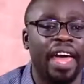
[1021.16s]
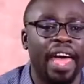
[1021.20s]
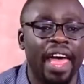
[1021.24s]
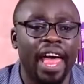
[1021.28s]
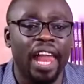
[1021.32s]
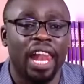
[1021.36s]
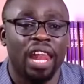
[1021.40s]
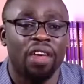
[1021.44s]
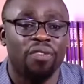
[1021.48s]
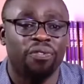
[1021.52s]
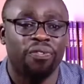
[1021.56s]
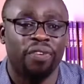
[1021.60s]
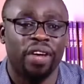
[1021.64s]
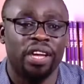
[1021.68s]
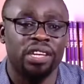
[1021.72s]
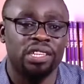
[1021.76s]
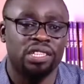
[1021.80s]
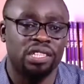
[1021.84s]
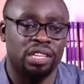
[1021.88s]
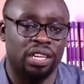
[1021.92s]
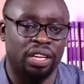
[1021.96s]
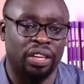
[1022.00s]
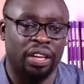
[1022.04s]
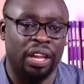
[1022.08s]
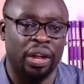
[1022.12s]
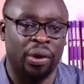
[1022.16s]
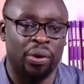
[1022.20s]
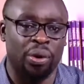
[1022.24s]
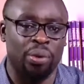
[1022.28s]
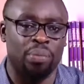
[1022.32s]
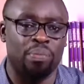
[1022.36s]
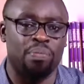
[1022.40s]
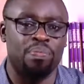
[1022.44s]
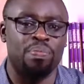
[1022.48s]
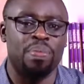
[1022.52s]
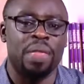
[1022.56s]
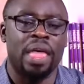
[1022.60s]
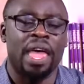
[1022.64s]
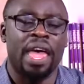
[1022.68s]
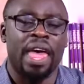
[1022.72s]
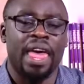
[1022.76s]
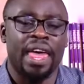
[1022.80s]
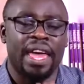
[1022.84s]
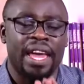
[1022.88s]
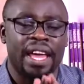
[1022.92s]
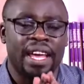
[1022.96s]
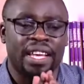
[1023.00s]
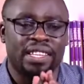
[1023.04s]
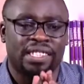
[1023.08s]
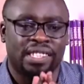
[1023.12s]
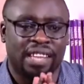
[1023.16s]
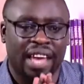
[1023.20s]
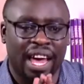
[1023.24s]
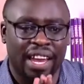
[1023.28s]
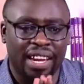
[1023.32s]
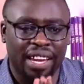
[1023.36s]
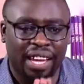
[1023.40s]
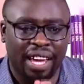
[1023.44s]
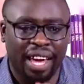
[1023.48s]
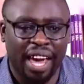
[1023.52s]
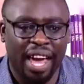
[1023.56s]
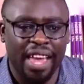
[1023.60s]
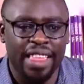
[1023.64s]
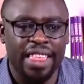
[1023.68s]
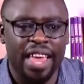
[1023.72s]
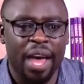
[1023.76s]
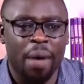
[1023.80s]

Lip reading: elephant in the room is, can Kenya